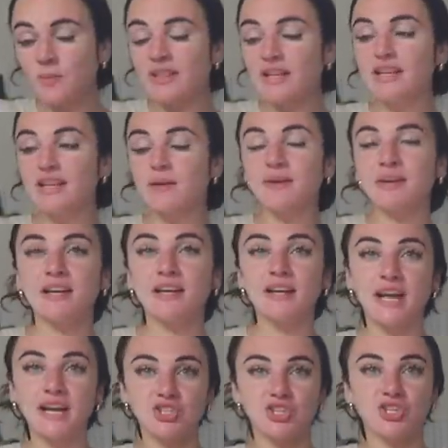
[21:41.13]
me they'd get me in
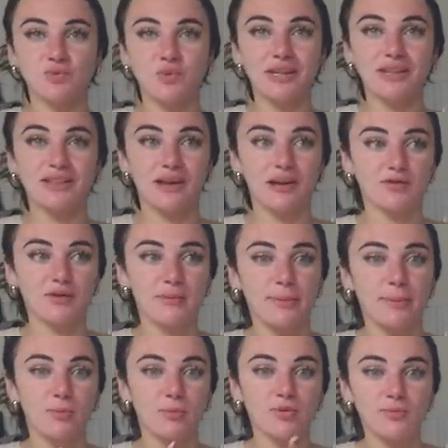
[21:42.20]
connection with the free
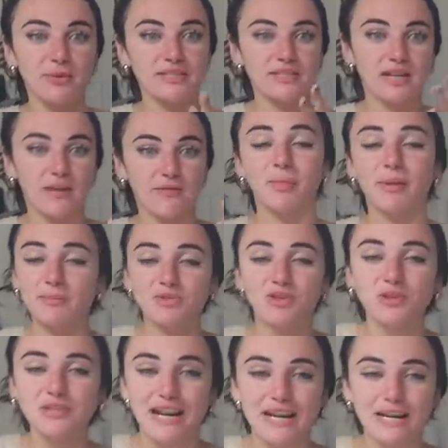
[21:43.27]
people movement stuff but i'm
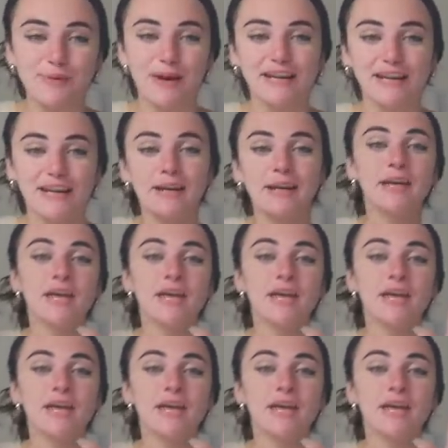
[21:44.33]
so excited about it